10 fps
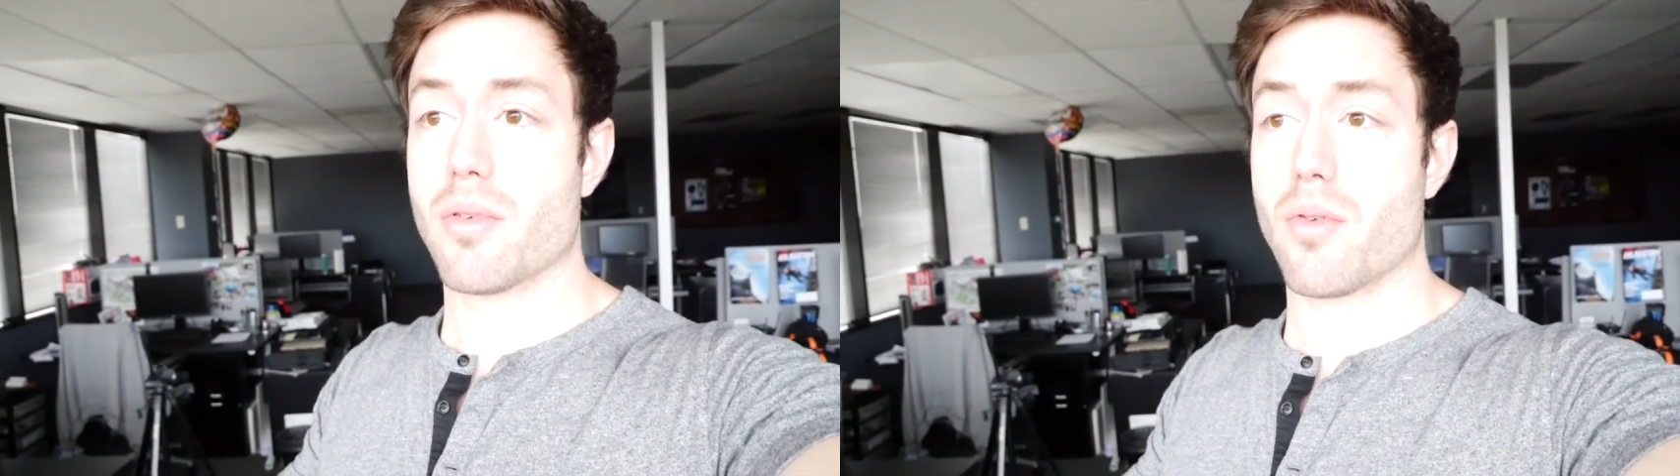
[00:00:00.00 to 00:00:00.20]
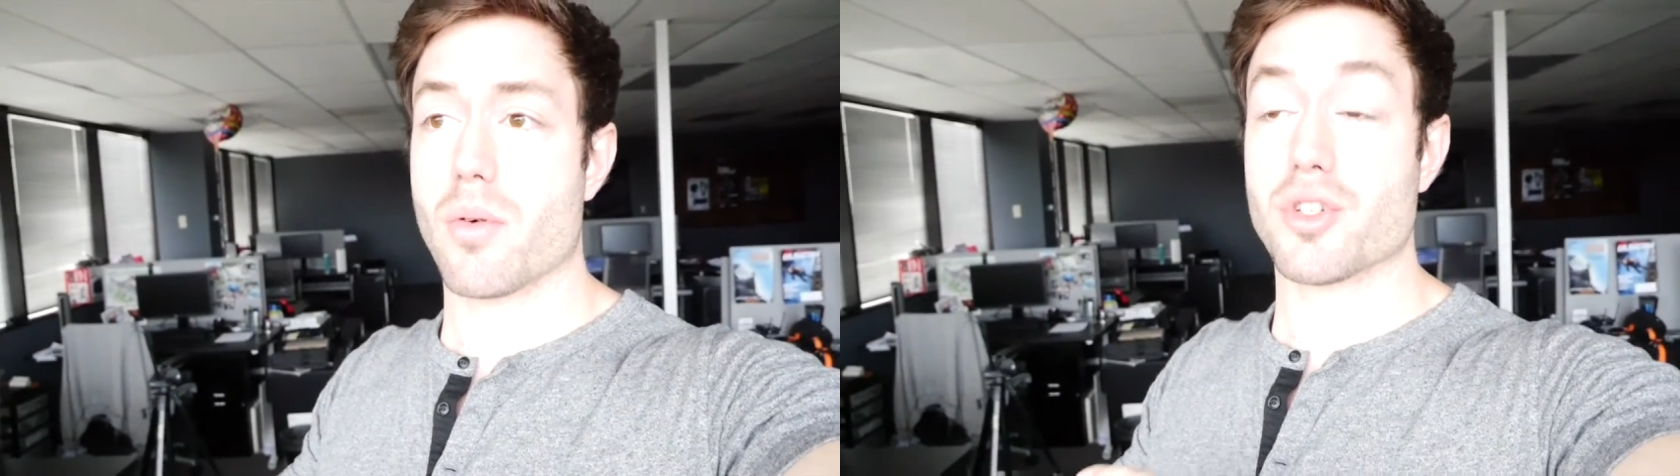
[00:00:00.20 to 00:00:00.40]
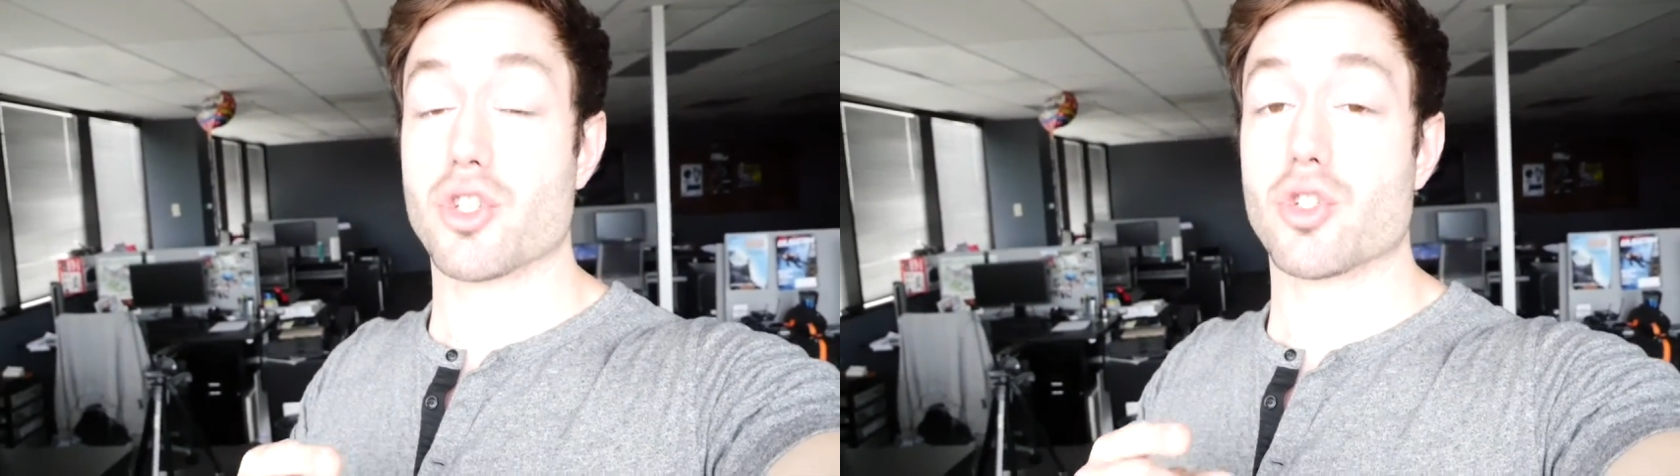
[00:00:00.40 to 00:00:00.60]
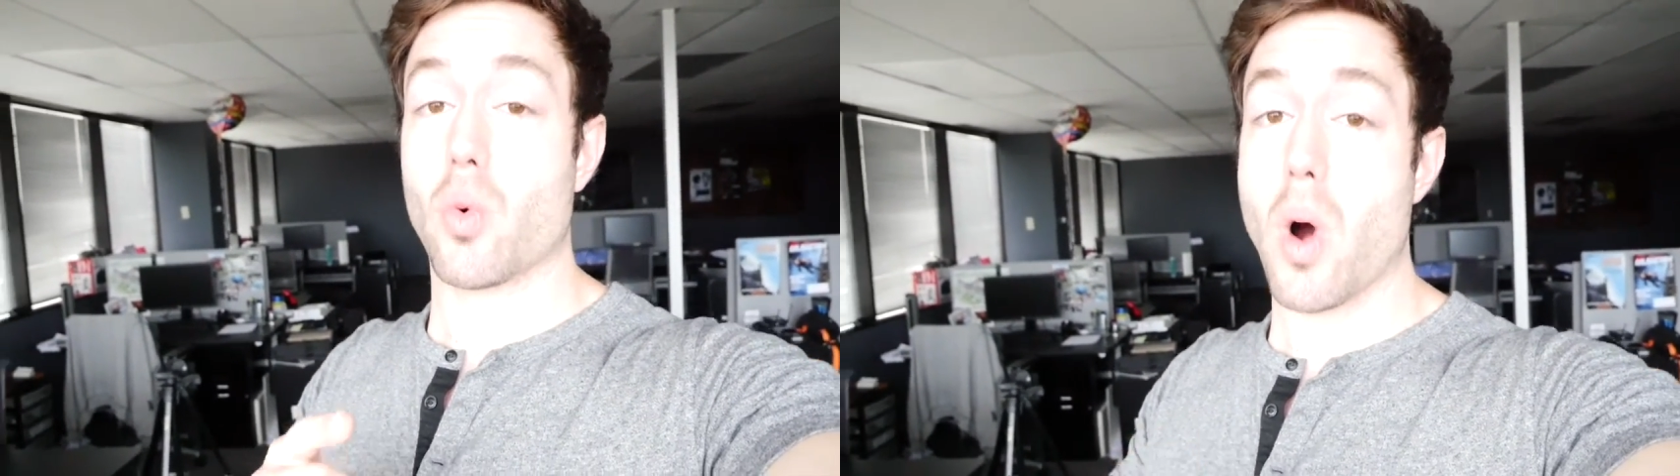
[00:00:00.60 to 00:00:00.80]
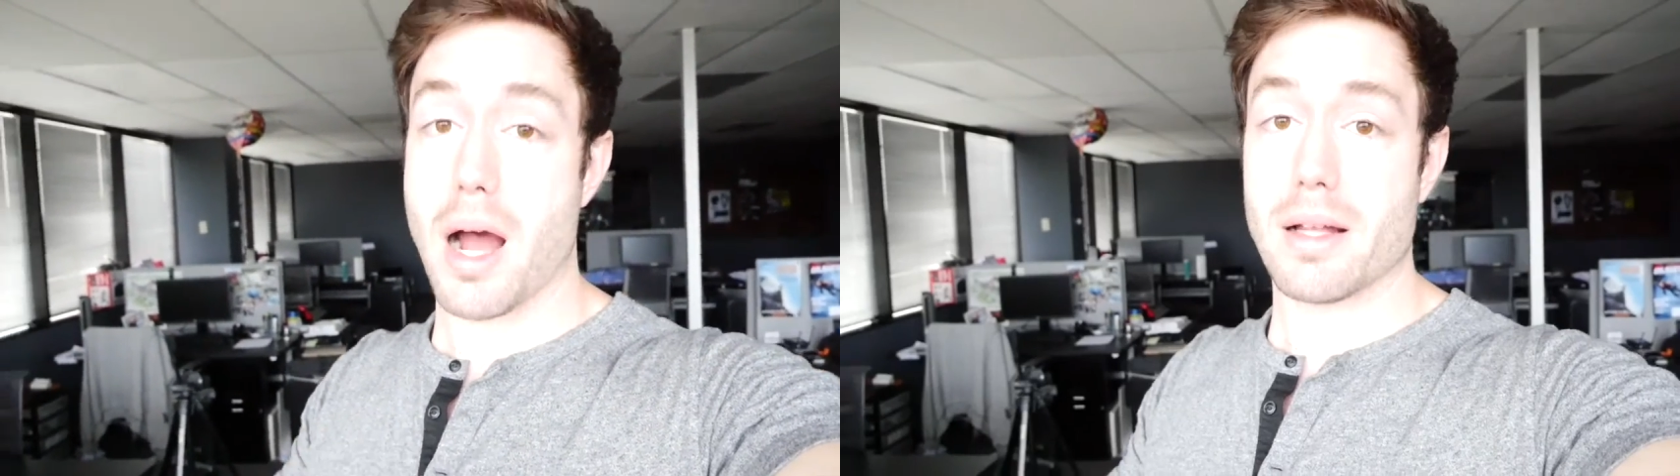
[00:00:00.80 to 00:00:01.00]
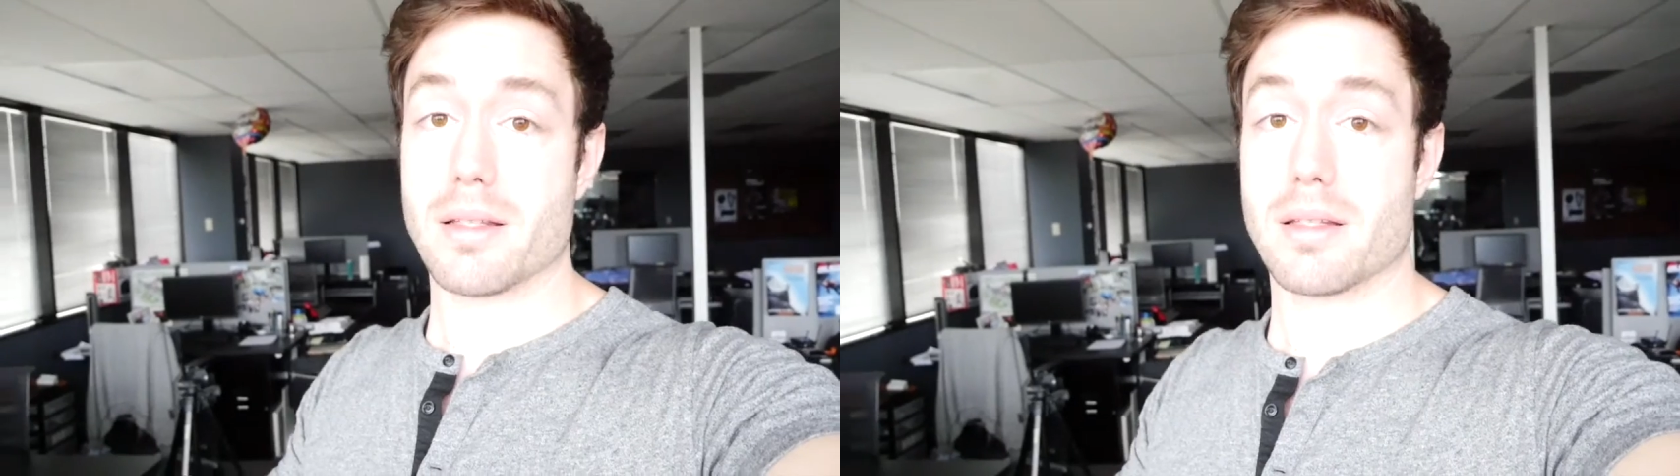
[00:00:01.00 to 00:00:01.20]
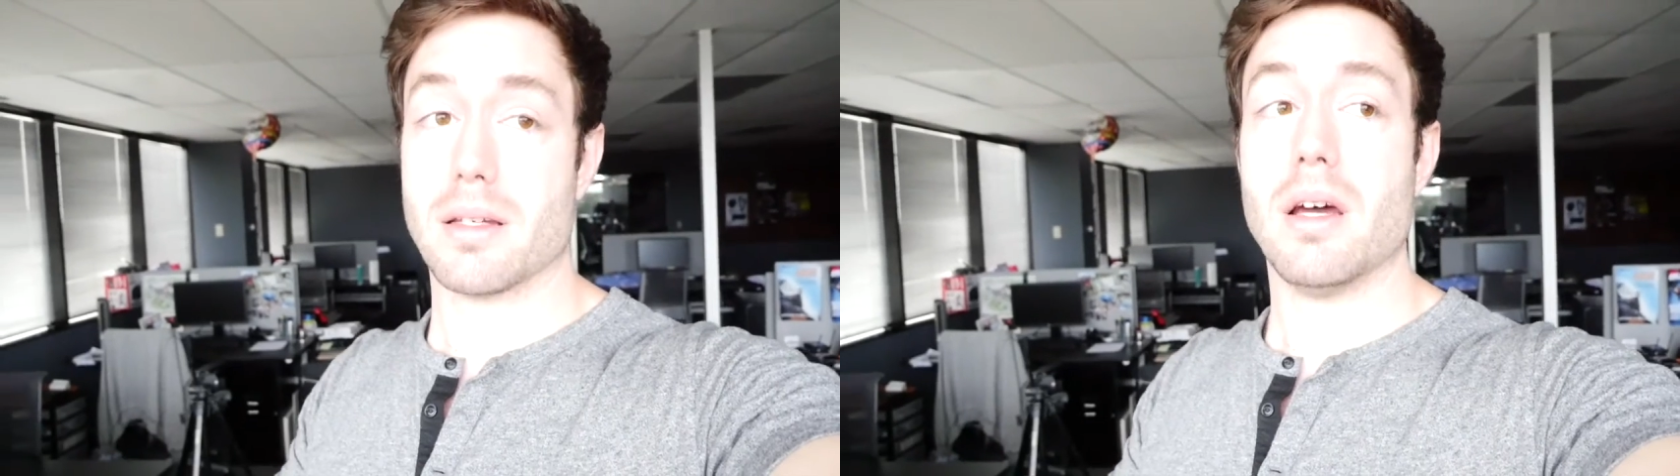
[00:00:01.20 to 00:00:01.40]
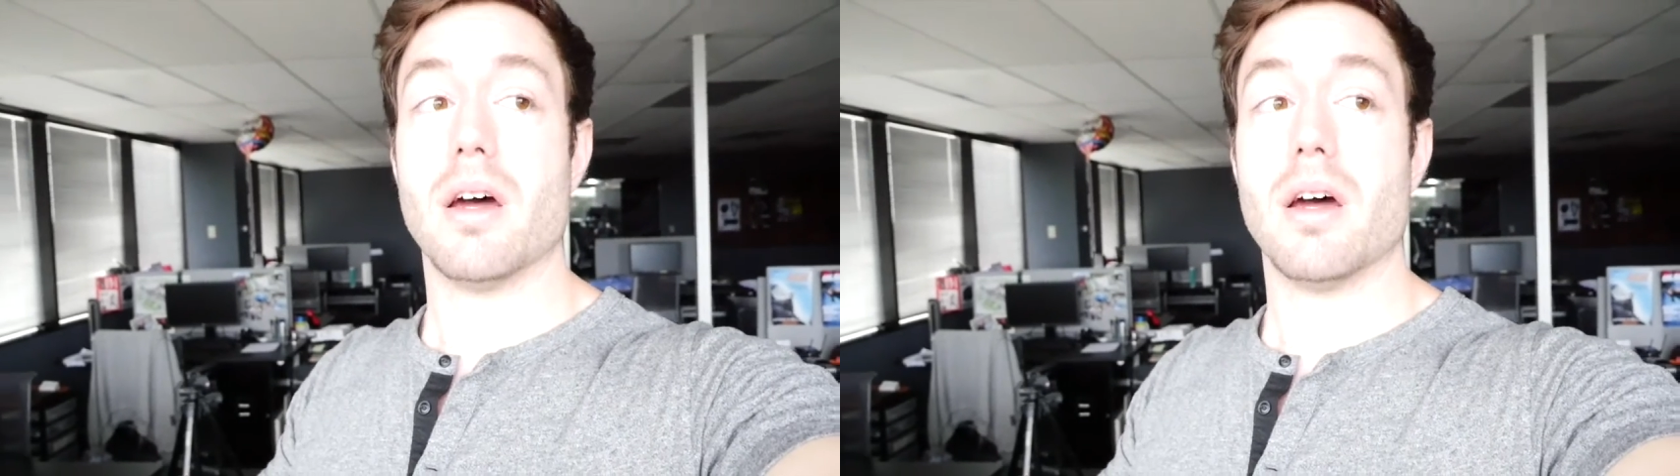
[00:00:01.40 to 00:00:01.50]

performed squats